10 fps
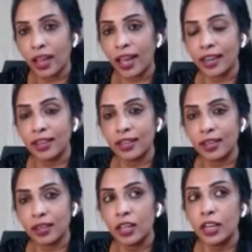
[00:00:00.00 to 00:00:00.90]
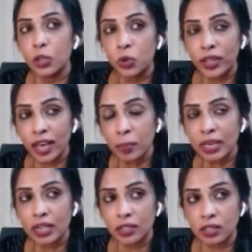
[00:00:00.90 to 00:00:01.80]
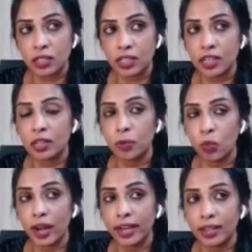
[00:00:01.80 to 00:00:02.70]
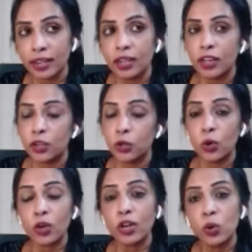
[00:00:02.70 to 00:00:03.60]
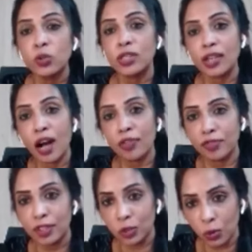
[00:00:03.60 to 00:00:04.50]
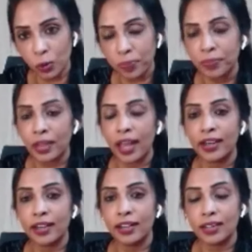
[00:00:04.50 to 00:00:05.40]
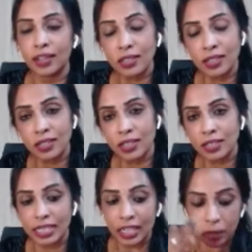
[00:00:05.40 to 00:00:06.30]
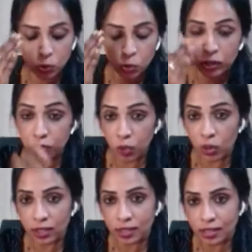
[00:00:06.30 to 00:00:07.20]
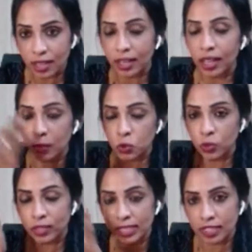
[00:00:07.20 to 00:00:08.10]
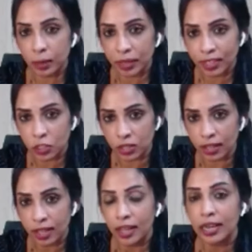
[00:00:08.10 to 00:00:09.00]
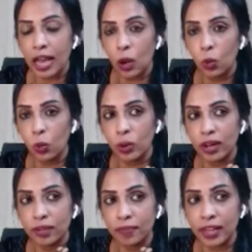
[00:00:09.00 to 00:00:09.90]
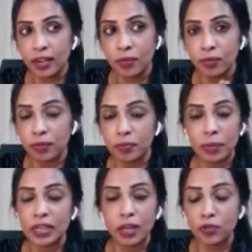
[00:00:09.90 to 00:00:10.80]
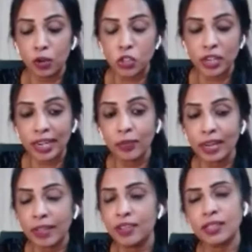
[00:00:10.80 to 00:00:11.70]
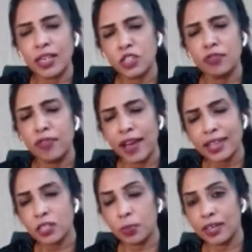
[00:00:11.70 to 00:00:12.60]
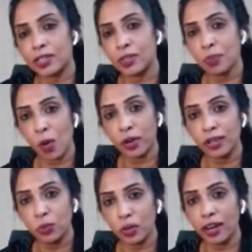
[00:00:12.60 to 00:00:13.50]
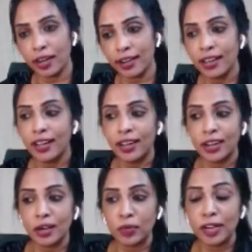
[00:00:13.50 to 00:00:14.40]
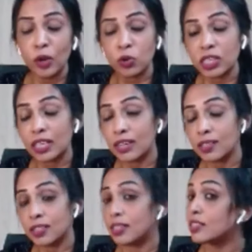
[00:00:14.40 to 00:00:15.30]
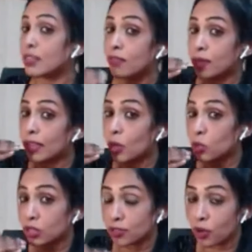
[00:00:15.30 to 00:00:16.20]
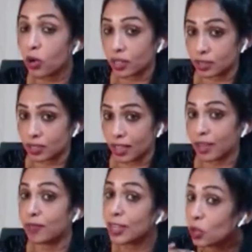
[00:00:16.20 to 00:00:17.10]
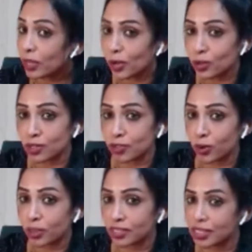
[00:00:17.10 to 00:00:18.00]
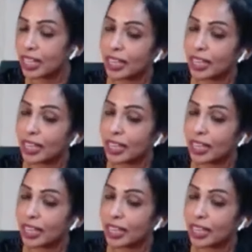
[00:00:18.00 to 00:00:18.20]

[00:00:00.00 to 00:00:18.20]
And you can be consistent provided you don't lose it halfway through. And consistency comes with focus, comes with determination. Now, but unfortunately, we live in such a fast-paced modern world. We lose the consistency when we lose the focus. And when do we lose the focus?